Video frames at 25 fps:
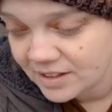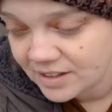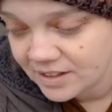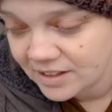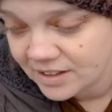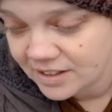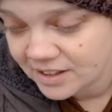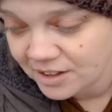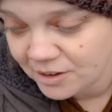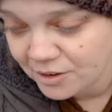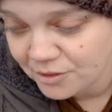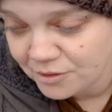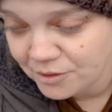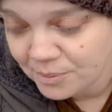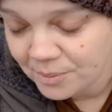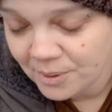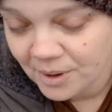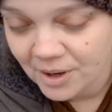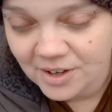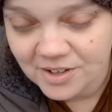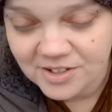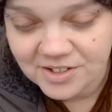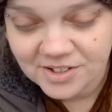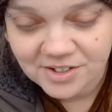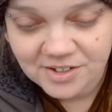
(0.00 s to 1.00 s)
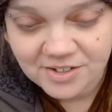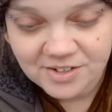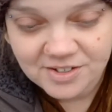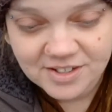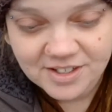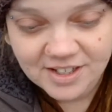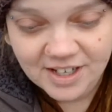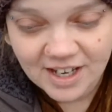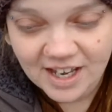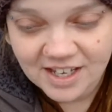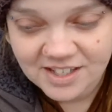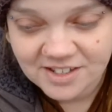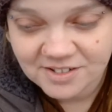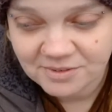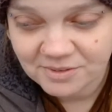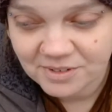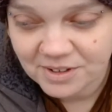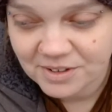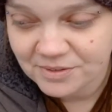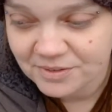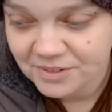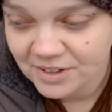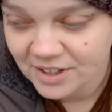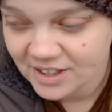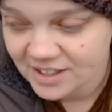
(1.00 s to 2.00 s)
you know, from ulcers to acid
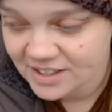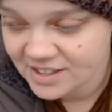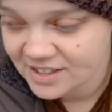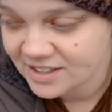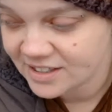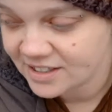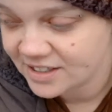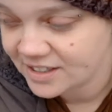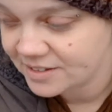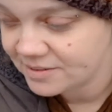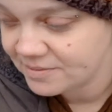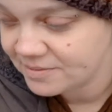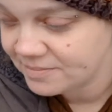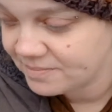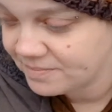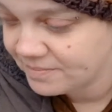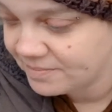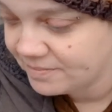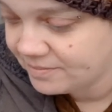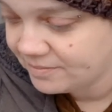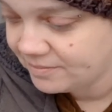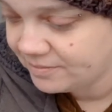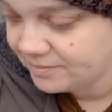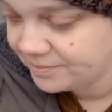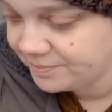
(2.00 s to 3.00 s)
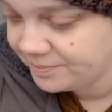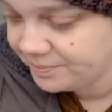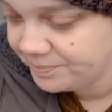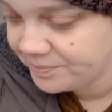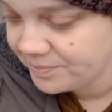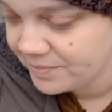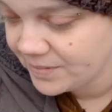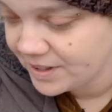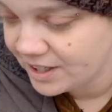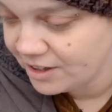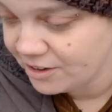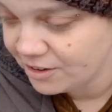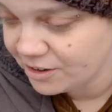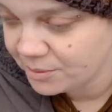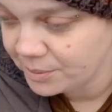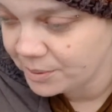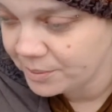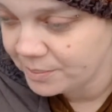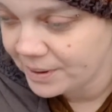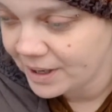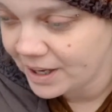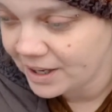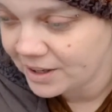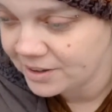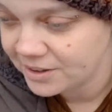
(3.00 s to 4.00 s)
reflux to irritable
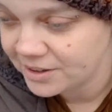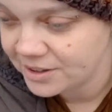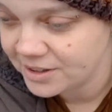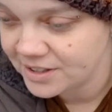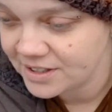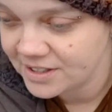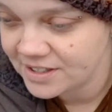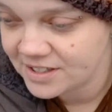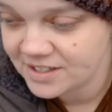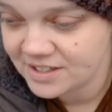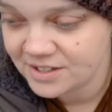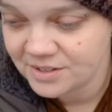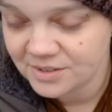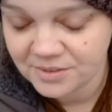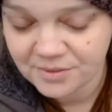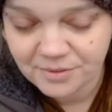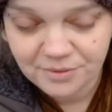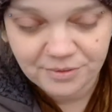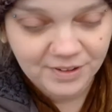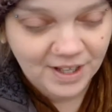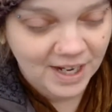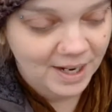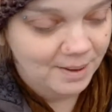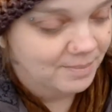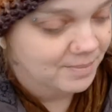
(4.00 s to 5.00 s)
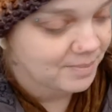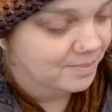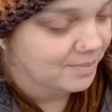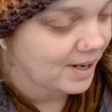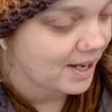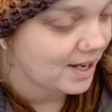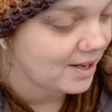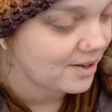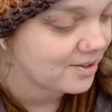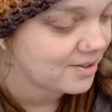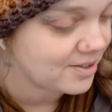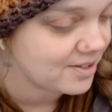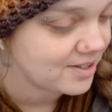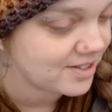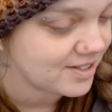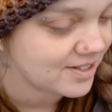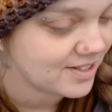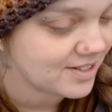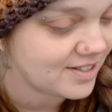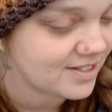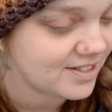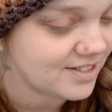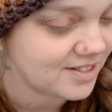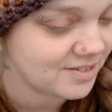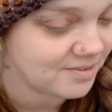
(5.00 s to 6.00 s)
bowels to inflamed
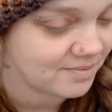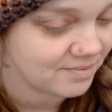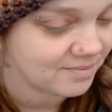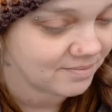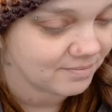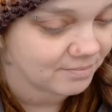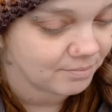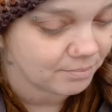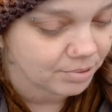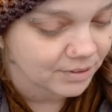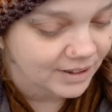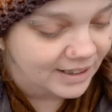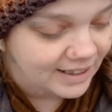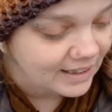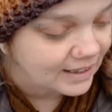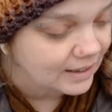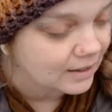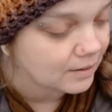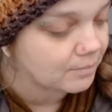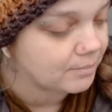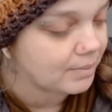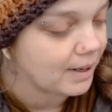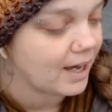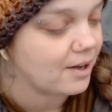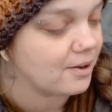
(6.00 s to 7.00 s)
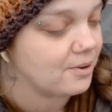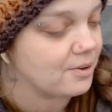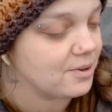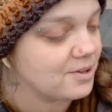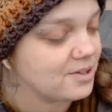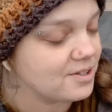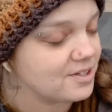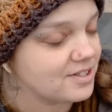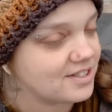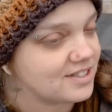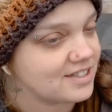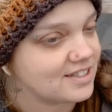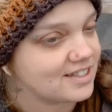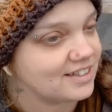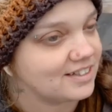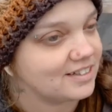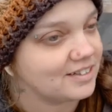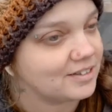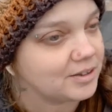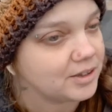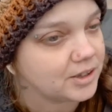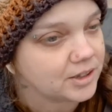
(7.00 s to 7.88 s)
bowels to bleeding bowels and